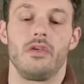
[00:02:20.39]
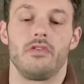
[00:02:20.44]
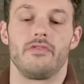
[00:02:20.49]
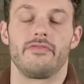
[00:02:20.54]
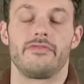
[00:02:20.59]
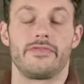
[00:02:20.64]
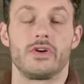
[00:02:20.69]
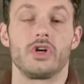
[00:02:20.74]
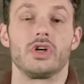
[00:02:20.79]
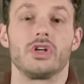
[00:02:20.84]

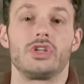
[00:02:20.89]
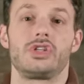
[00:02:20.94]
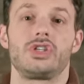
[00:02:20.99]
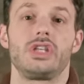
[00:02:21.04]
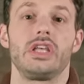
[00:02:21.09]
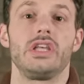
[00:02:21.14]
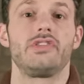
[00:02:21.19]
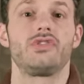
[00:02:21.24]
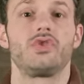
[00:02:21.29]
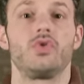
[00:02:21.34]

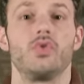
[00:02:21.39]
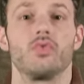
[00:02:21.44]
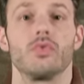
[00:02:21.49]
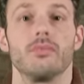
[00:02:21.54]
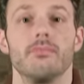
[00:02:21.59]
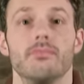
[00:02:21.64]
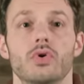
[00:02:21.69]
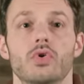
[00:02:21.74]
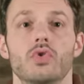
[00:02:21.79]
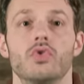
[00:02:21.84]
first is to
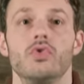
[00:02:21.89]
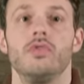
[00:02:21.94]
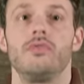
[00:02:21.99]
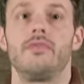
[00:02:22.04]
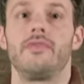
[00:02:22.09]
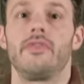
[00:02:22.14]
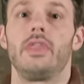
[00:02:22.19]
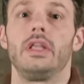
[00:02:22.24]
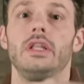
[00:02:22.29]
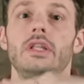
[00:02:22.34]

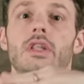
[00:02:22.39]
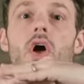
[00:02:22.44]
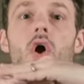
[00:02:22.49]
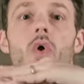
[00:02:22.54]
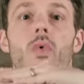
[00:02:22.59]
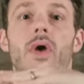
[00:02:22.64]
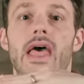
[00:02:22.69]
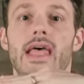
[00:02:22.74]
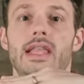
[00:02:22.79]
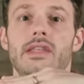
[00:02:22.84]
remove the
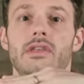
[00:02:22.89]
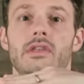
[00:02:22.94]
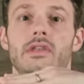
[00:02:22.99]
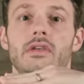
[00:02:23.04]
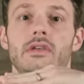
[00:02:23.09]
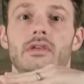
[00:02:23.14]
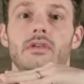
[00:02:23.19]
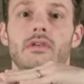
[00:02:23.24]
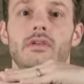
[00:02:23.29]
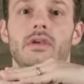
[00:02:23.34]
low
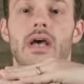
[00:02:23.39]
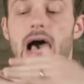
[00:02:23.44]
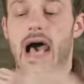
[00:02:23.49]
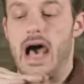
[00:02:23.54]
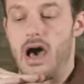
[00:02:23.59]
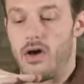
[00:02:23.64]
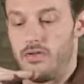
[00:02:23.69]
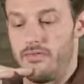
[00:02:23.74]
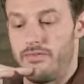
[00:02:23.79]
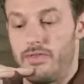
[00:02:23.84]
end
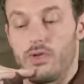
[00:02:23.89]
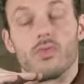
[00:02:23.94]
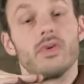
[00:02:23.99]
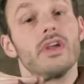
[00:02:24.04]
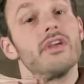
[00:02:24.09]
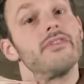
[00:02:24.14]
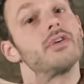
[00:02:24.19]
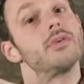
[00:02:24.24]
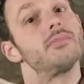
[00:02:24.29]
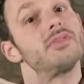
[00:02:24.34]
out of the
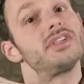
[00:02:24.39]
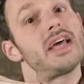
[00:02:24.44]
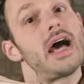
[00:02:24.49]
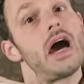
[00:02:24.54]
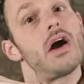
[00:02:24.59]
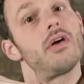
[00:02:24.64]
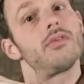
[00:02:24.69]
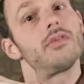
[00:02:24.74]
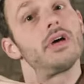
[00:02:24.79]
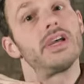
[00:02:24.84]
reverb
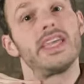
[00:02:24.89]
sound.